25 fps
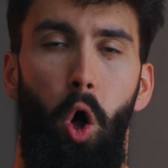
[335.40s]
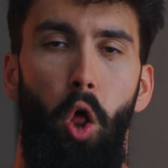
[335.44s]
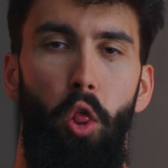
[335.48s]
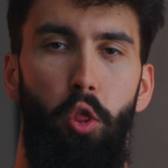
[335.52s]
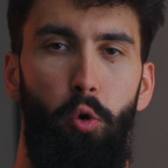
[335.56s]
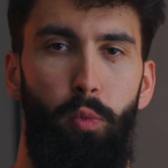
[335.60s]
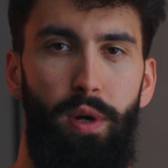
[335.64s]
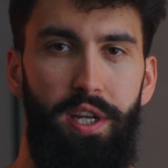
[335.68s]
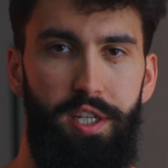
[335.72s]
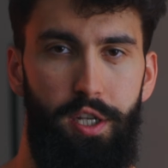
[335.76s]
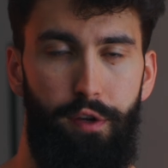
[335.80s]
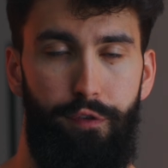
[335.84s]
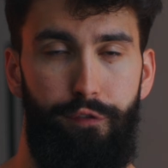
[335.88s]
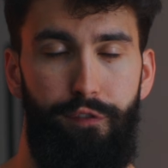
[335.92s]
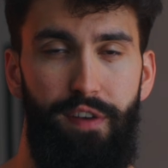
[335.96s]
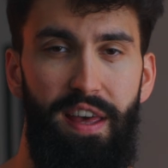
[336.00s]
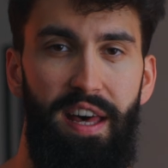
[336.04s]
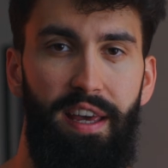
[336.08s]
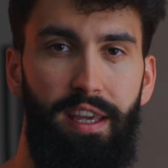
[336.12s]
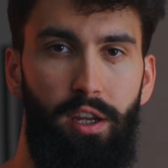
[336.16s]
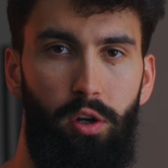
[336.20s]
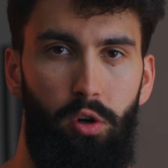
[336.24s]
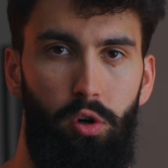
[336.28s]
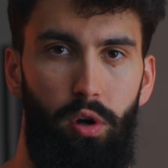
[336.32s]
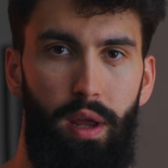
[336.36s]
all the way to
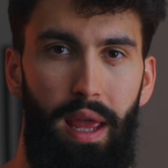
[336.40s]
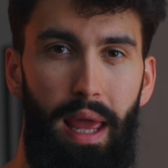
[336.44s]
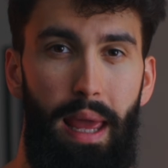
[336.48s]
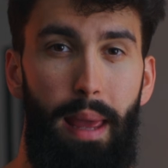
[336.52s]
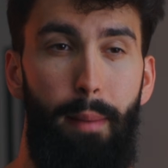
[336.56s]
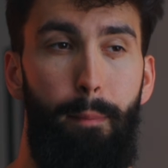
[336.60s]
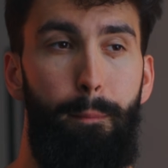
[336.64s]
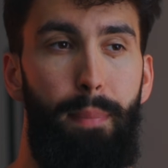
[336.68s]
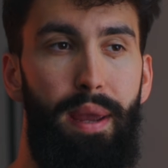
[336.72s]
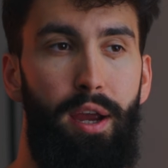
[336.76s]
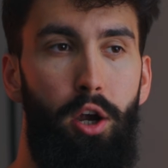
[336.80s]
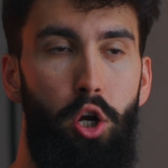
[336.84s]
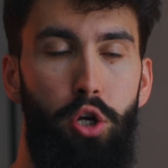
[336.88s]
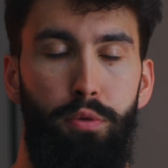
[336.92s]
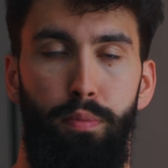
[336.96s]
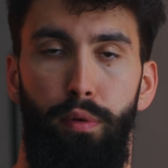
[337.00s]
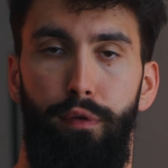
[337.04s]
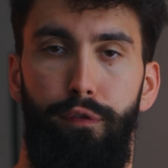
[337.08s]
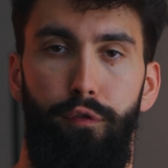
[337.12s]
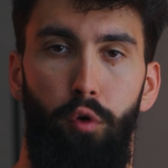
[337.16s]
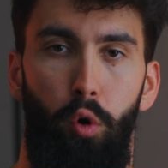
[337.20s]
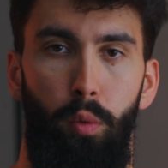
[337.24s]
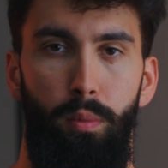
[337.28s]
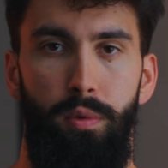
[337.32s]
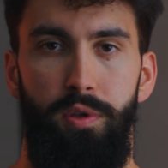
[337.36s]
failure impaired
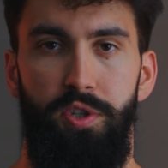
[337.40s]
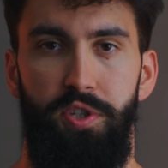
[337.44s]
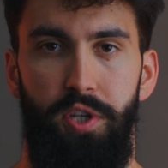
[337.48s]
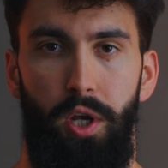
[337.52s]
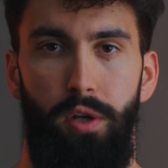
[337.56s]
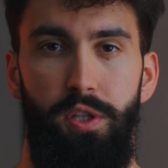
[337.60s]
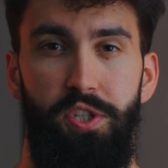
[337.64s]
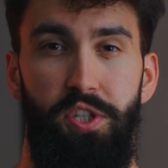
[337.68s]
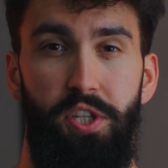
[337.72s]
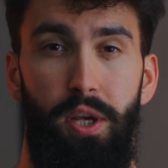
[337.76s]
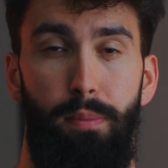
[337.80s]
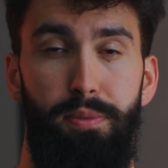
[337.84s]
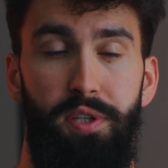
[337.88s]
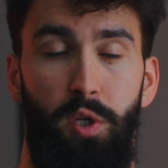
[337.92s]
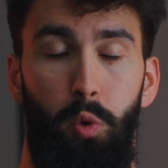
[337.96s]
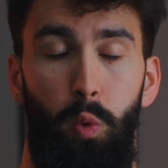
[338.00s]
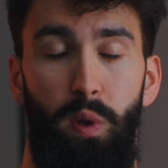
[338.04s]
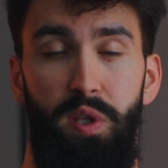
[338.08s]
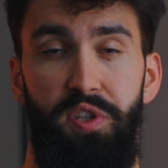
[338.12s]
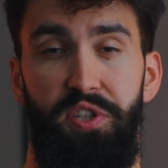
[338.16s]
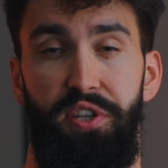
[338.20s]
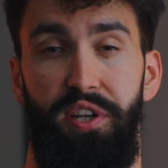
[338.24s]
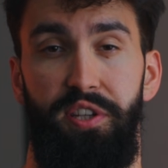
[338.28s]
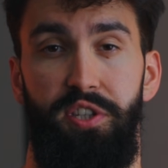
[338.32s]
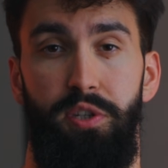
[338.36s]
performance on
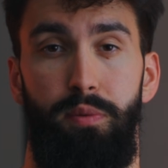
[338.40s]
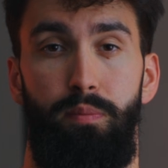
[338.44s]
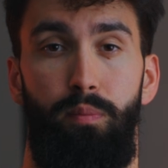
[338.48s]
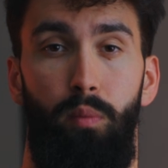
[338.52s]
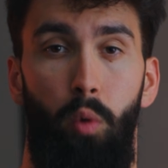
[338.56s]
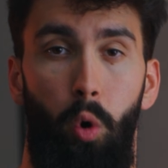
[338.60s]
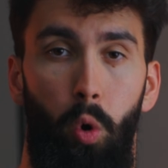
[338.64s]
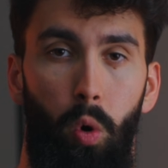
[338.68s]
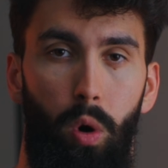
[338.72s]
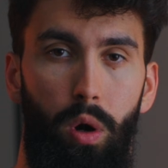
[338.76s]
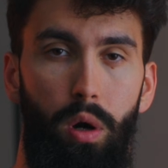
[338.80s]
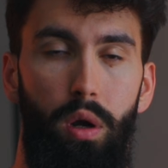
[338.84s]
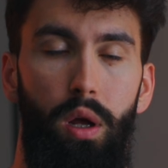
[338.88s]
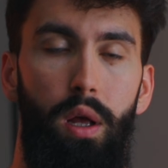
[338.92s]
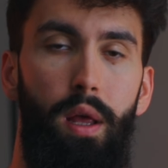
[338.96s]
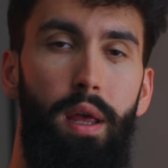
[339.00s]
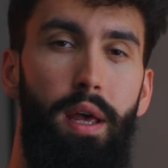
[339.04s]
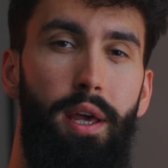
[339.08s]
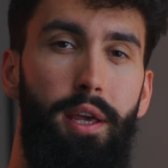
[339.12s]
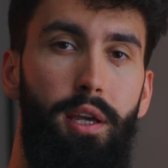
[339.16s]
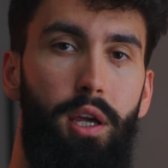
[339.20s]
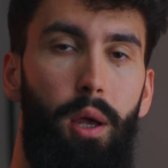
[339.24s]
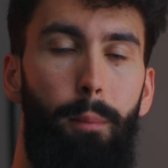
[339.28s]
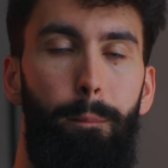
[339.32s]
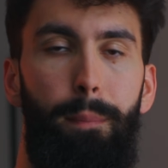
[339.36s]
subsequent sets more
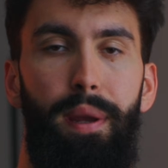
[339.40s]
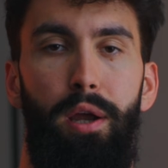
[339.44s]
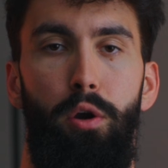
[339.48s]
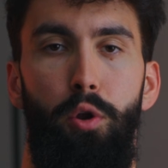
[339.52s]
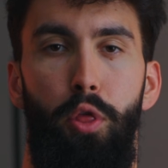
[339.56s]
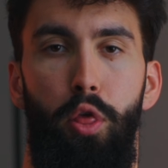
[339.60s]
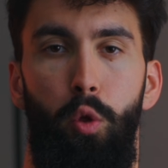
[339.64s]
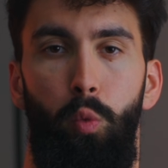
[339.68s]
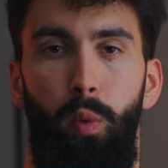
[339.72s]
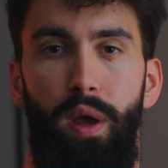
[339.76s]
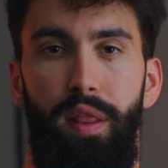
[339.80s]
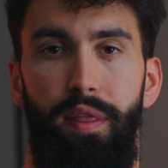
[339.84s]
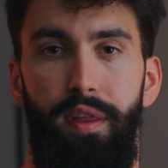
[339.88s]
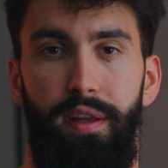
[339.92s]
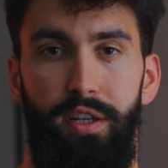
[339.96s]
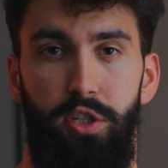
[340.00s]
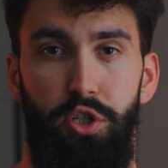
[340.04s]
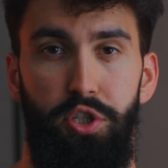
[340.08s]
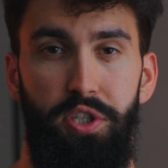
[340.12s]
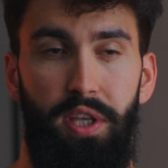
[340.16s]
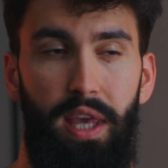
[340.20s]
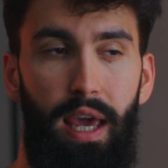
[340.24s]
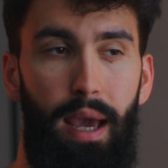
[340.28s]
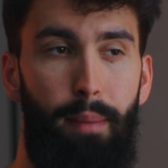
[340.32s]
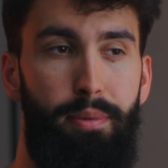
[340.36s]
compared to when they
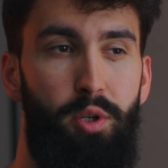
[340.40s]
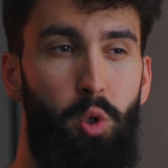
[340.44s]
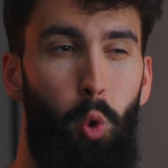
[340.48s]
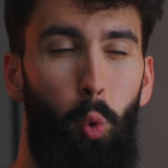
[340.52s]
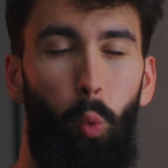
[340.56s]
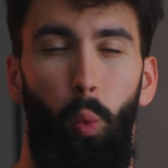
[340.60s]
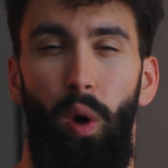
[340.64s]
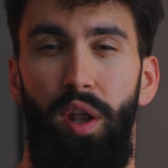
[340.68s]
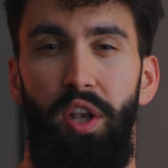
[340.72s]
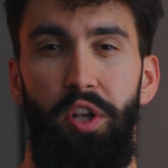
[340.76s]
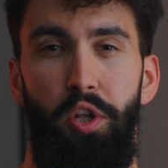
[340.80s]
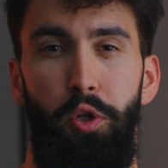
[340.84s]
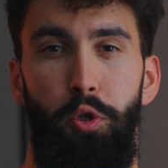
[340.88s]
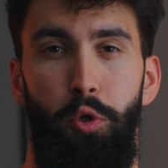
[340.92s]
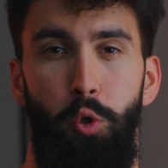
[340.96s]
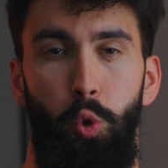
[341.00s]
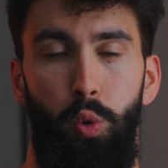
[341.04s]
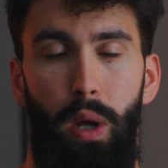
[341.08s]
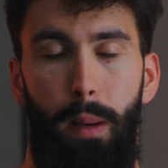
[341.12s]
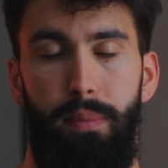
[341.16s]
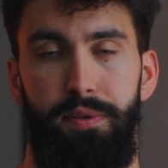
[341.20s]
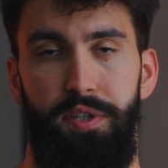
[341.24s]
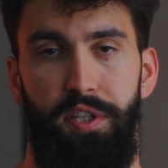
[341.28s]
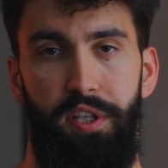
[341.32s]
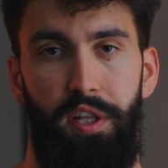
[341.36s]
just kept 1 to
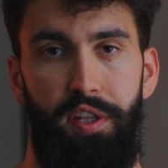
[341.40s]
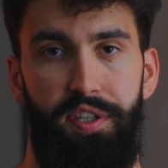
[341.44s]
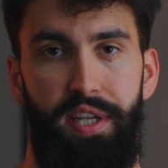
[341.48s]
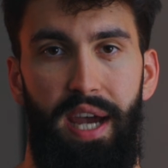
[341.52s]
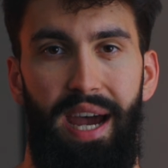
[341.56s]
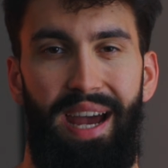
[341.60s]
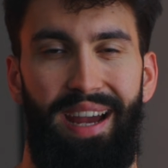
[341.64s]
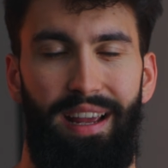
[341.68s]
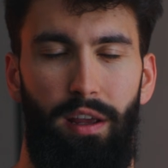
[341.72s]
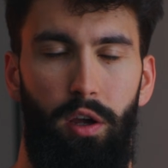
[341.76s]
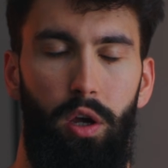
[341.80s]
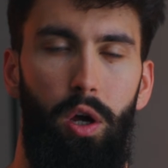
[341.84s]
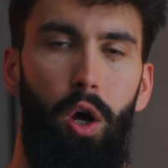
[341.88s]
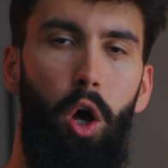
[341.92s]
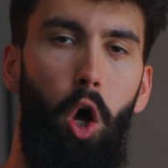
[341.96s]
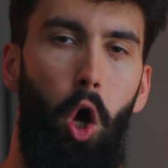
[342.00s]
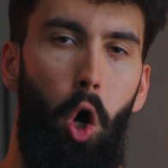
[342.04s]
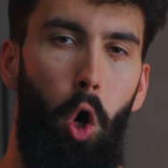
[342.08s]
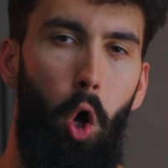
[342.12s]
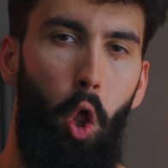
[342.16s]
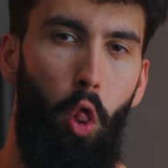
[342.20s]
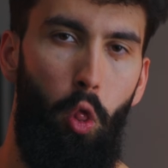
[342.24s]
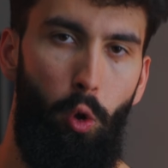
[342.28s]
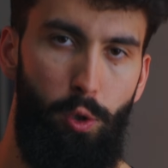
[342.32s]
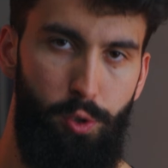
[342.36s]
2 reps in the tank
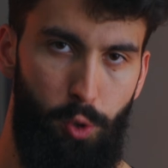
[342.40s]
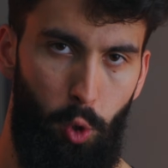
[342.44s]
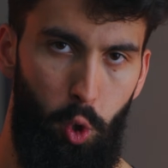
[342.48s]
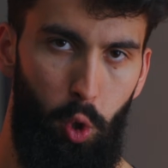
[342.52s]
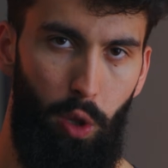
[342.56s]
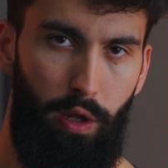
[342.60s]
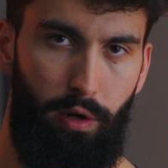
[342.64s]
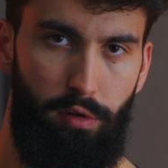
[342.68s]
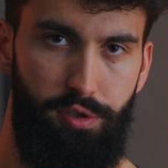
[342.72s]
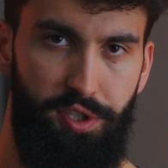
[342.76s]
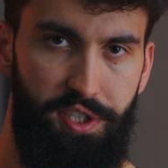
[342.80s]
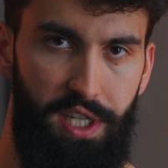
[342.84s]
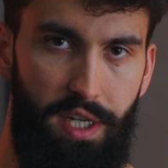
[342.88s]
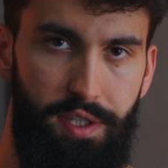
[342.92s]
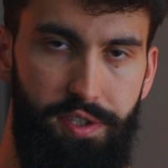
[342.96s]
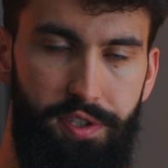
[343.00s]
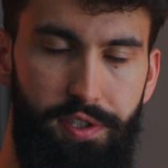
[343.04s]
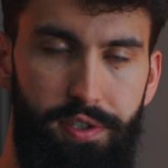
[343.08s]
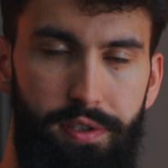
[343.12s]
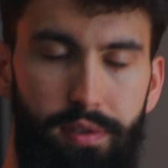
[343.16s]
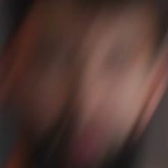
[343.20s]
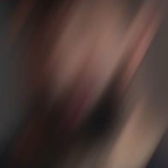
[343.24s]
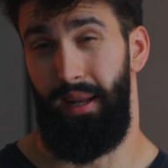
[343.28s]
on those earlier sets.